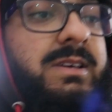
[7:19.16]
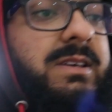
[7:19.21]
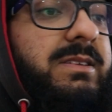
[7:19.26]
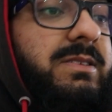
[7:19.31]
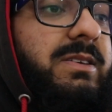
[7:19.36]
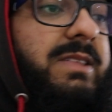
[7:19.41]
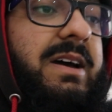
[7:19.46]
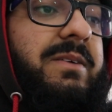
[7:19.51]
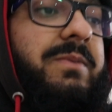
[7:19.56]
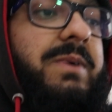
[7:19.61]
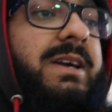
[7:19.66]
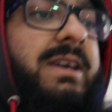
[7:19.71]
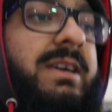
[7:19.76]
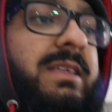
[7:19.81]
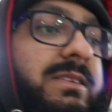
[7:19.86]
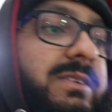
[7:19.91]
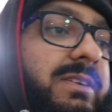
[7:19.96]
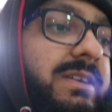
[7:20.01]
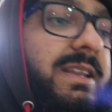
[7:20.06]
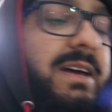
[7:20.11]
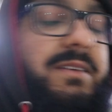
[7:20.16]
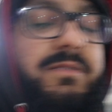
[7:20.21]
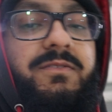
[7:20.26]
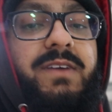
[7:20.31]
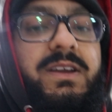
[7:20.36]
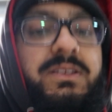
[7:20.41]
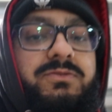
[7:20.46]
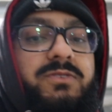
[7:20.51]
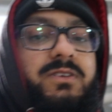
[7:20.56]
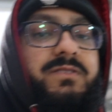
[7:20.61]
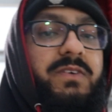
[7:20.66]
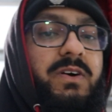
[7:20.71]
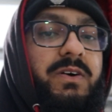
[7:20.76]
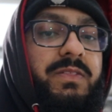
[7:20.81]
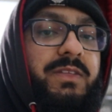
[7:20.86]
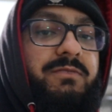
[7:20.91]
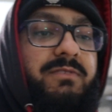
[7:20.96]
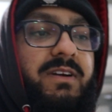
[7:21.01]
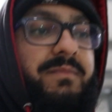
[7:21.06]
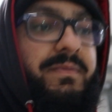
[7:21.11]
So that way you can have a Range Rover
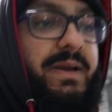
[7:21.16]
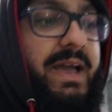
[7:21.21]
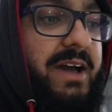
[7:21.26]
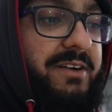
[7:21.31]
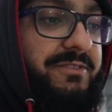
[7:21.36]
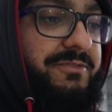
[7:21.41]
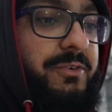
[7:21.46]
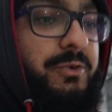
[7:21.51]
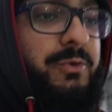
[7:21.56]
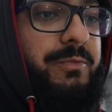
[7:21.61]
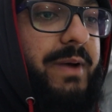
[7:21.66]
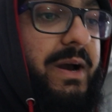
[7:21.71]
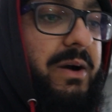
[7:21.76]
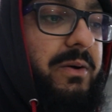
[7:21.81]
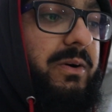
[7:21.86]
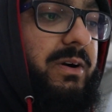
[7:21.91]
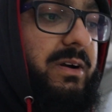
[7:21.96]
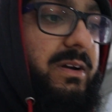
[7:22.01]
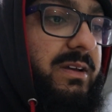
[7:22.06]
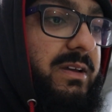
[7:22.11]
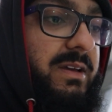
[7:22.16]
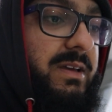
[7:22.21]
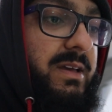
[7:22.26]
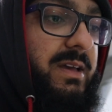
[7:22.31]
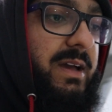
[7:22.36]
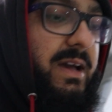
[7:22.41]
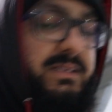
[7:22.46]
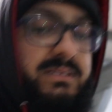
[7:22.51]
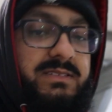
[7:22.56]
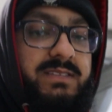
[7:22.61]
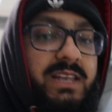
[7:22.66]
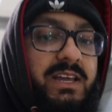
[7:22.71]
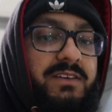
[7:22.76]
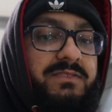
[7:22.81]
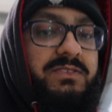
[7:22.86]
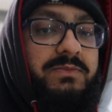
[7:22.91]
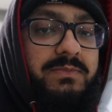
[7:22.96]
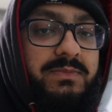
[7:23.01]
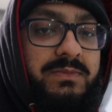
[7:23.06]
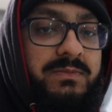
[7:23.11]
on the ramp at full pelt and still have
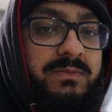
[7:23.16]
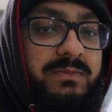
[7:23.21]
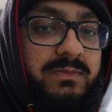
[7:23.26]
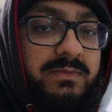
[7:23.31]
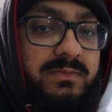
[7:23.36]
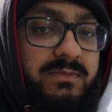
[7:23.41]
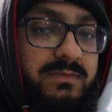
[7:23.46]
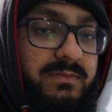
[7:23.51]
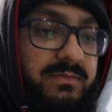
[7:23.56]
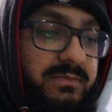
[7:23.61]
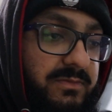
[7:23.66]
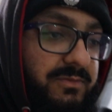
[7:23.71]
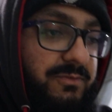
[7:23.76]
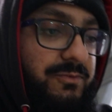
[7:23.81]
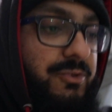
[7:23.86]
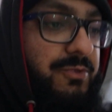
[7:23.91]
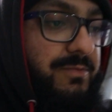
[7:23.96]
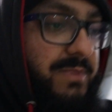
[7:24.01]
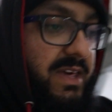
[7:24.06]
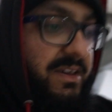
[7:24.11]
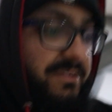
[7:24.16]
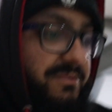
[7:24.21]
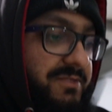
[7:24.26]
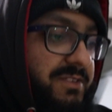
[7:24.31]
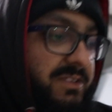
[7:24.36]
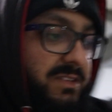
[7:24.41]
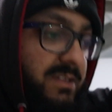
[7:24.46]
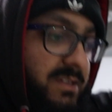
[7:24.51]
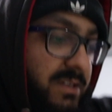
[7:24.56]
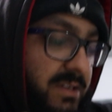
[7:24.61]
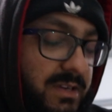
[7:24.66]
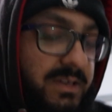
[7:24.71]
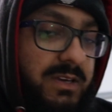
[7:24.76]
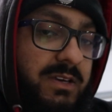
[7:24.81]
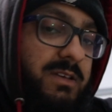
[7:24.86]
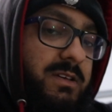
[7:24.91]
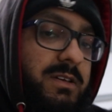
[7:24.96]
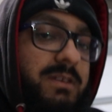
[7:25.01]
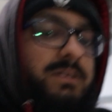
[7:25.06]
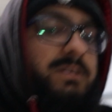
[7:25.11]
some room left.
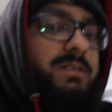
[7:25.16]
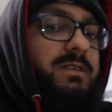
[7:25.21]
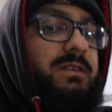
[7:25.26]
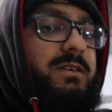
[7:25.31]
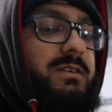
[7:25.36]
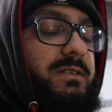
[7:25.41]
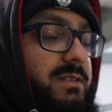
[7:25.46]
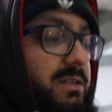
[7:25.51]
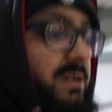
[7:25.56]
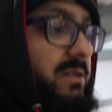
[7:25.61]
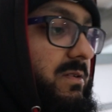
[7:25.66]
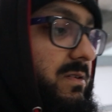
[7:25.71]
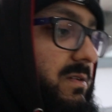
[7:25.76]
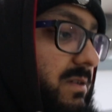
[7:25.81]
So